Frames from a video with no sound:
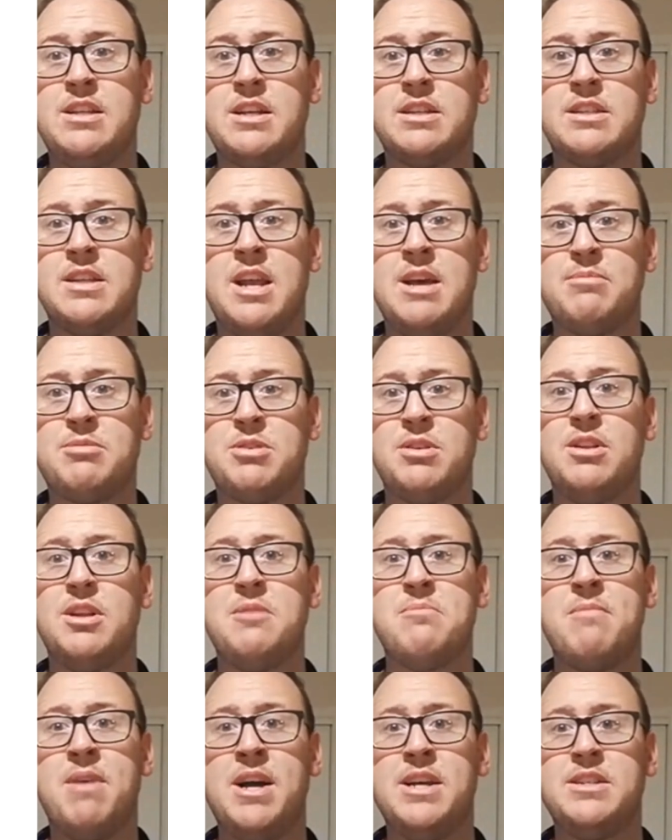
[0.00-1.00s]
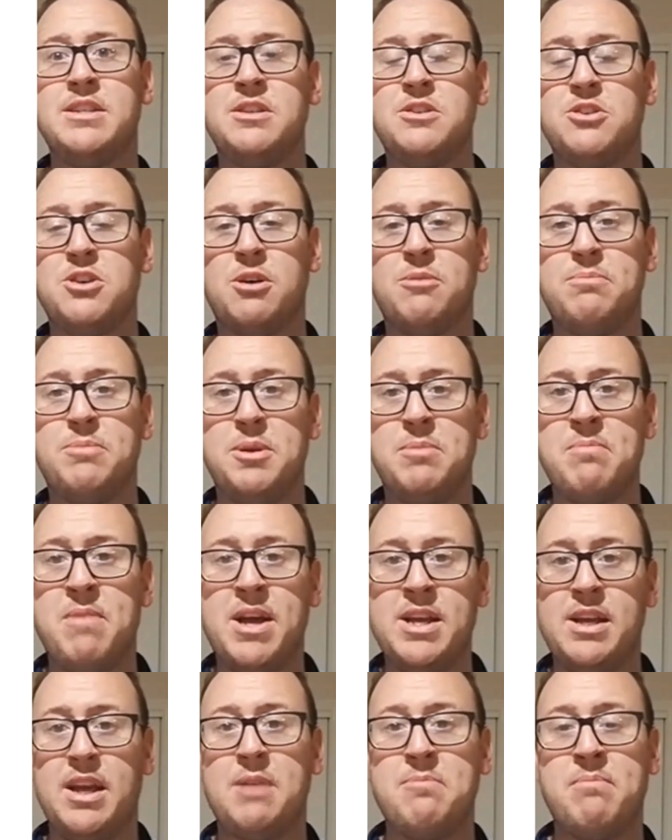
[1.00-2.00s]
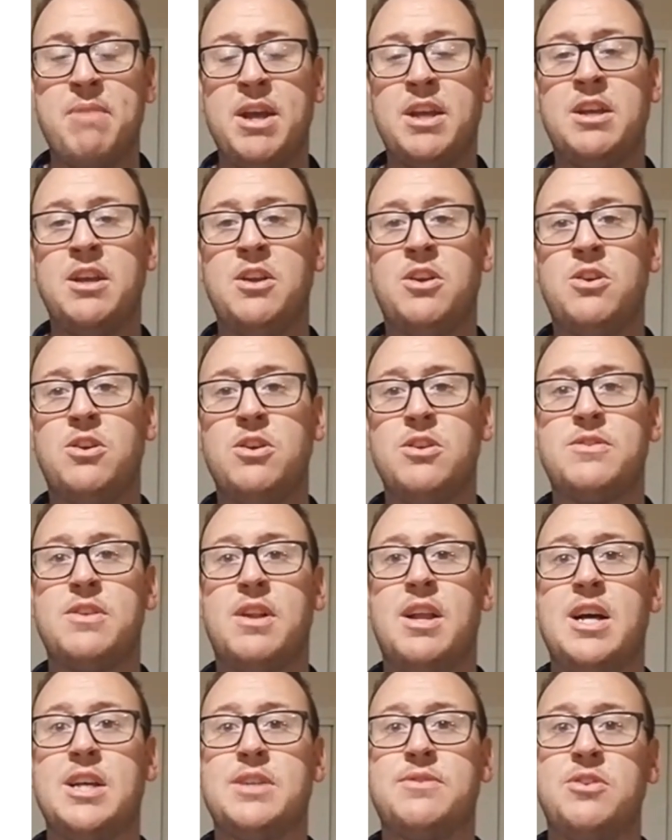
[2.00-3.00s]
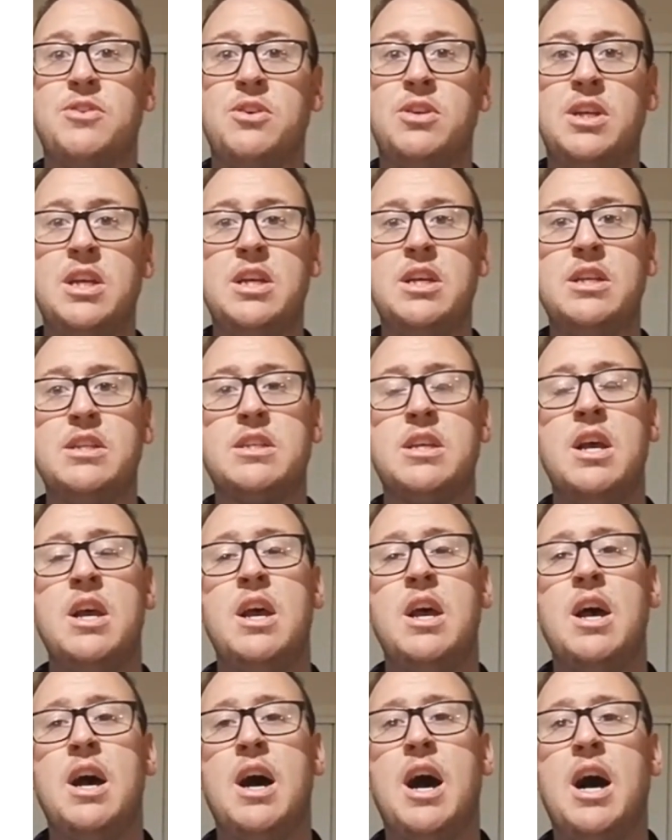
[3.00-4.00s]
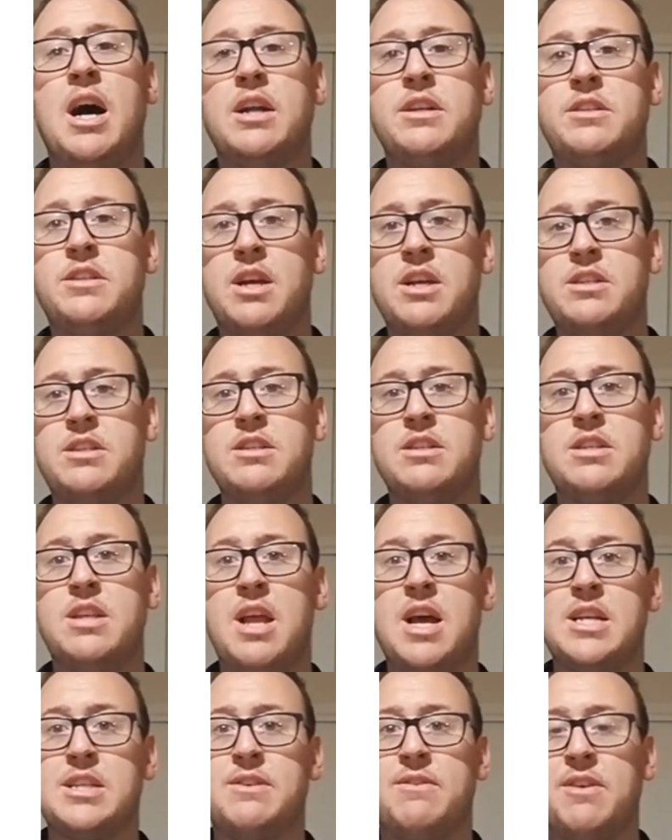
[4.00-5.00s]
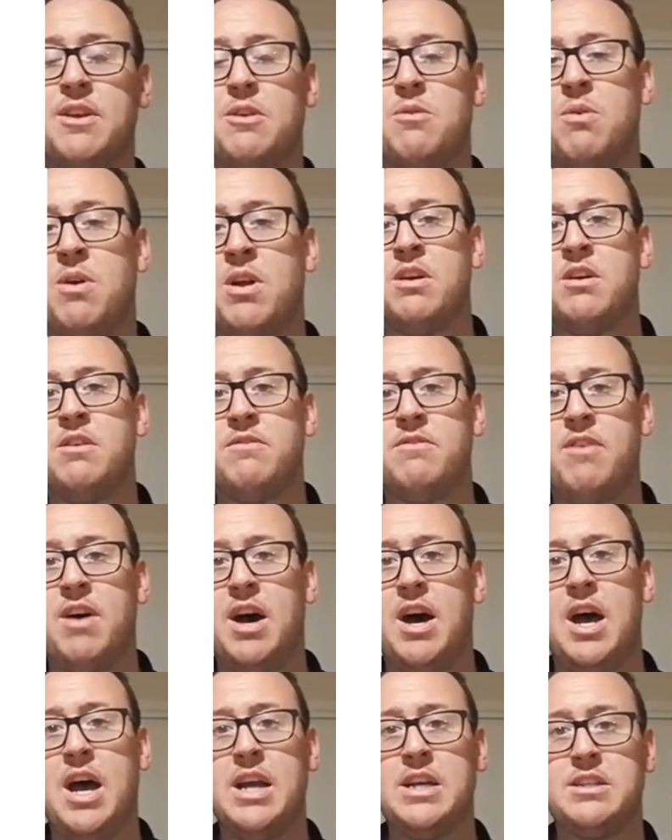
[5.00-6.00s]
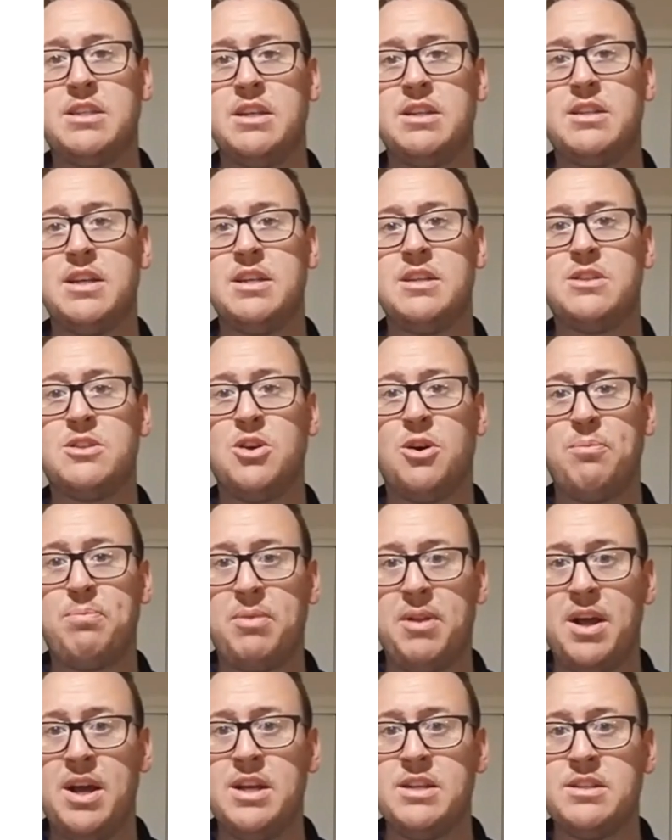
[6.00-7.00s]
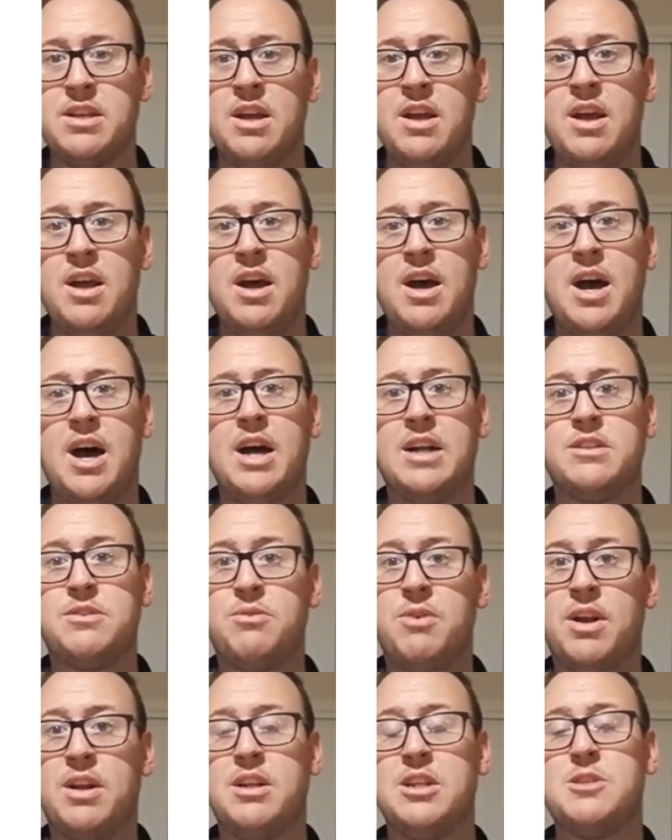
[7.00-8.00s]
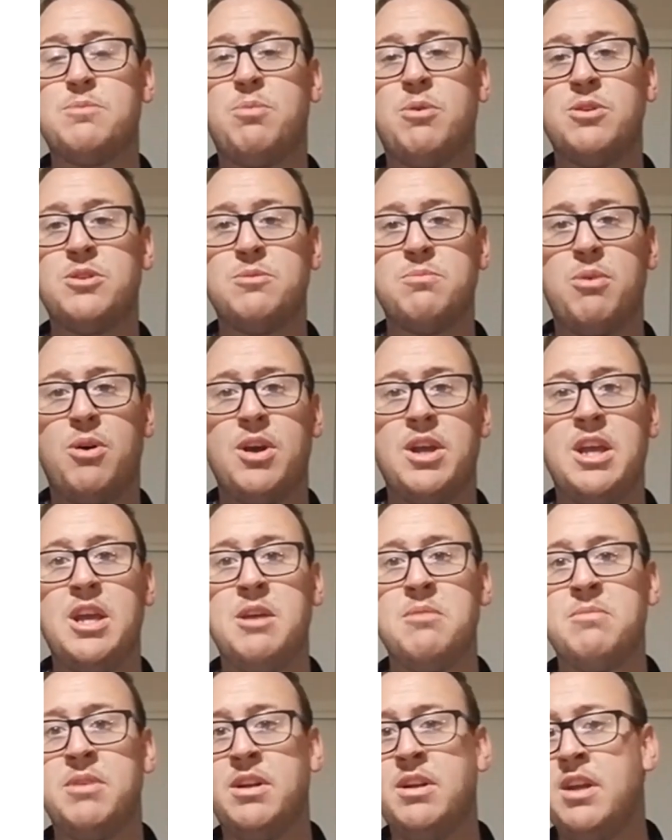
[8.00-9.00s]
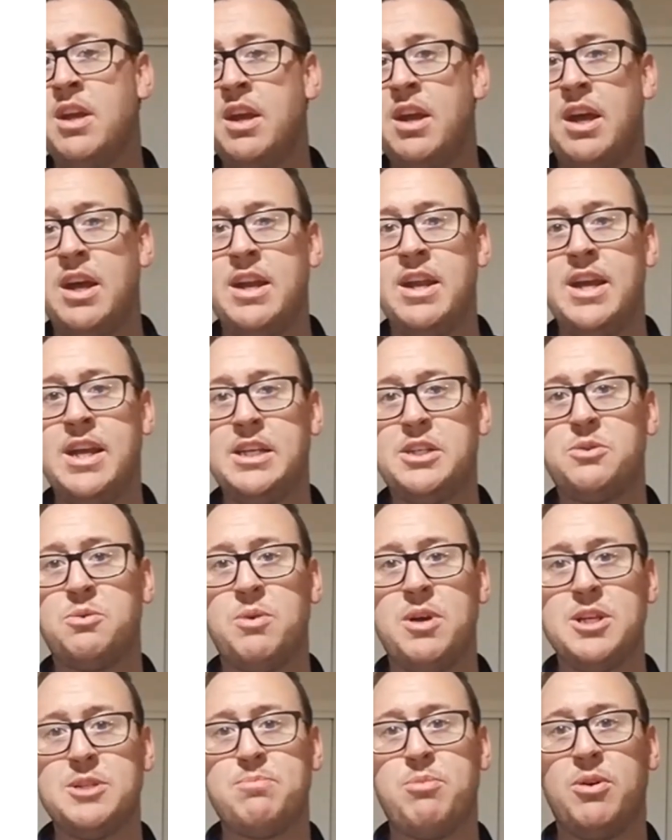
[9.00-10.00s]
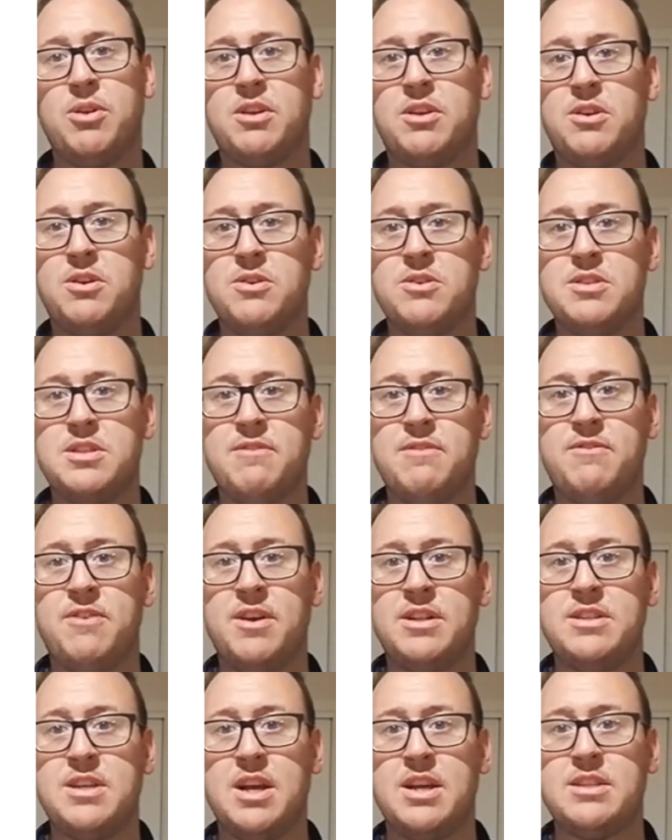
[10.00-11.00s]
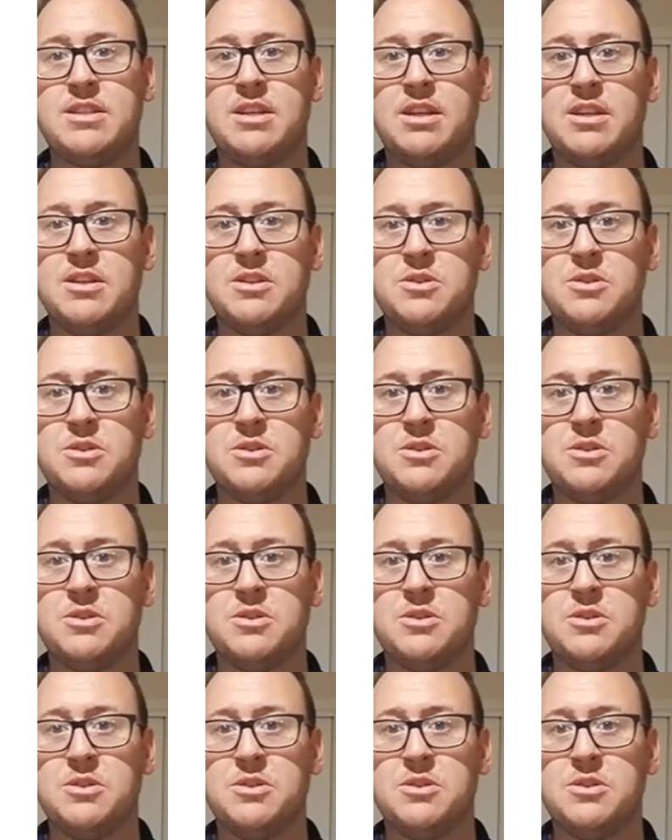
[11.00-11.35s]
does an absolutely amazing job in making Qs for the last few years. Jason Tanaskovic, of ACT's top players, directly sponsored by him, and he swears by the cues. They're fantastic